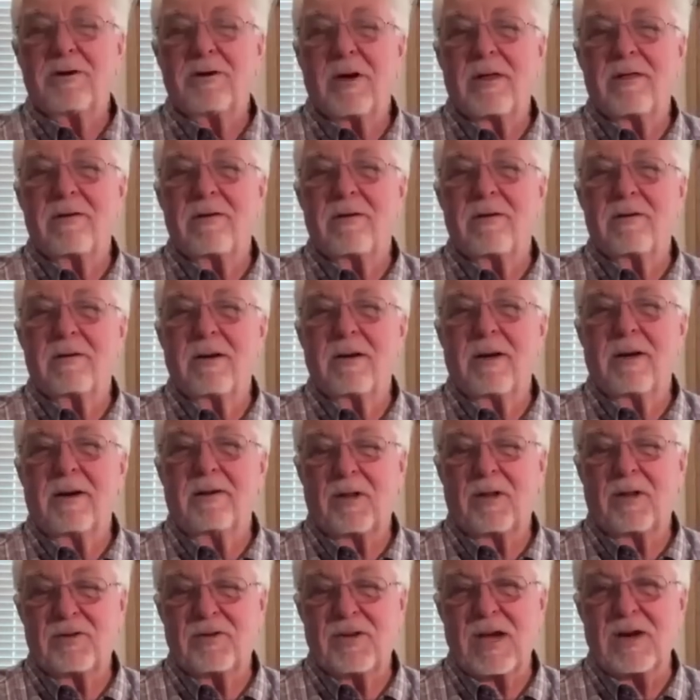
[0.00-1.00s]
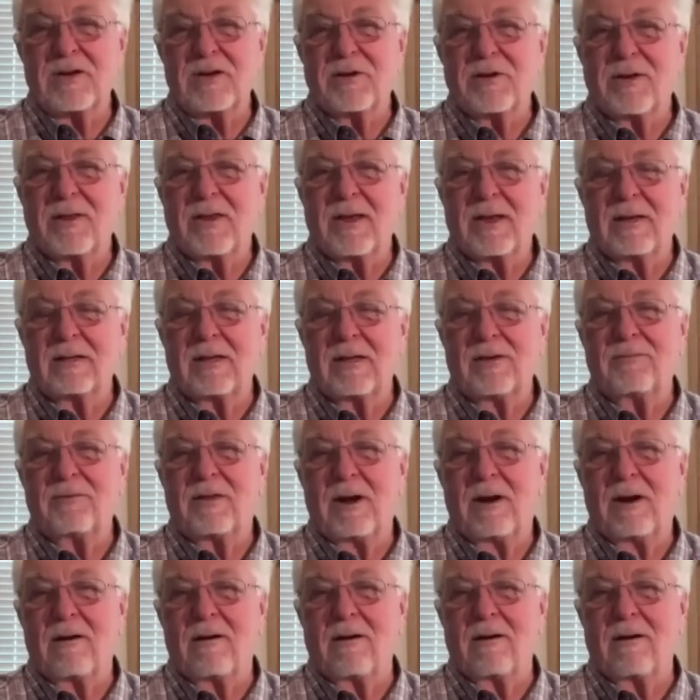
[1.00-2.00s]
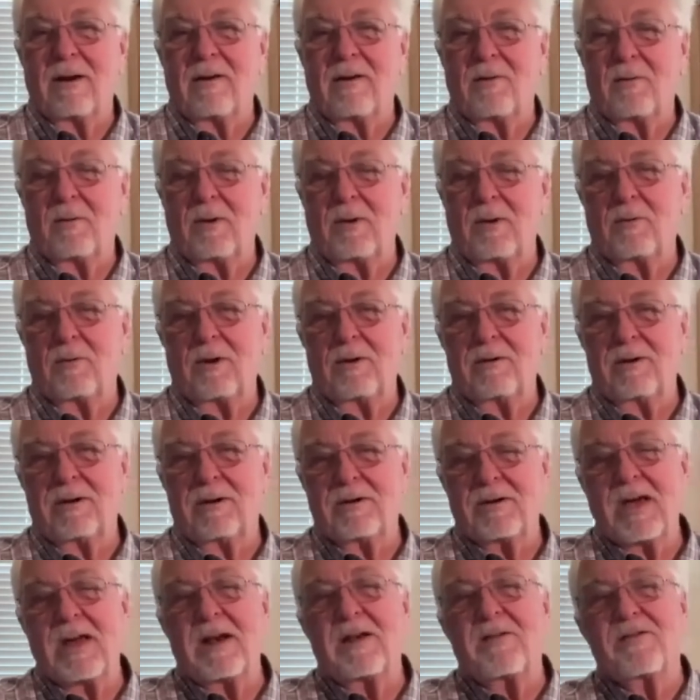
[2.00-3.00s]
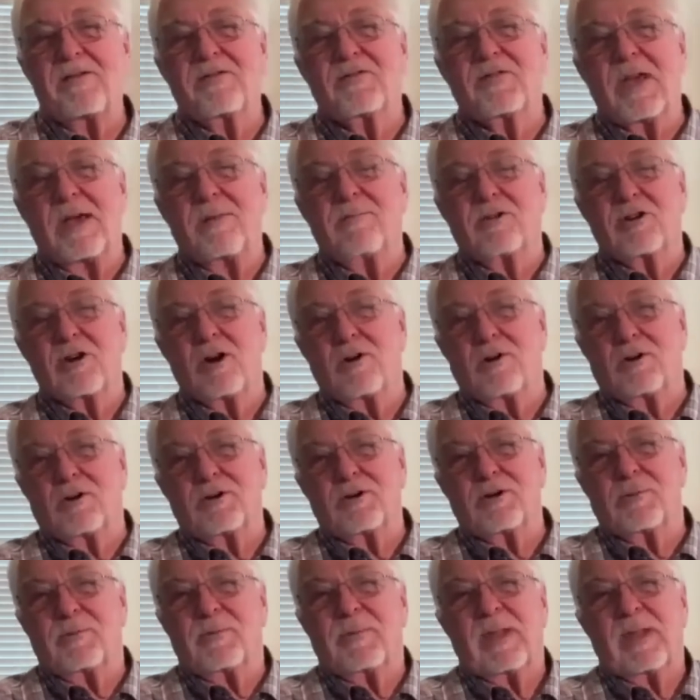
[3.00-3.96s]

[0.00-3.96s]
other in Placentia. They lived there, and we attended the same church.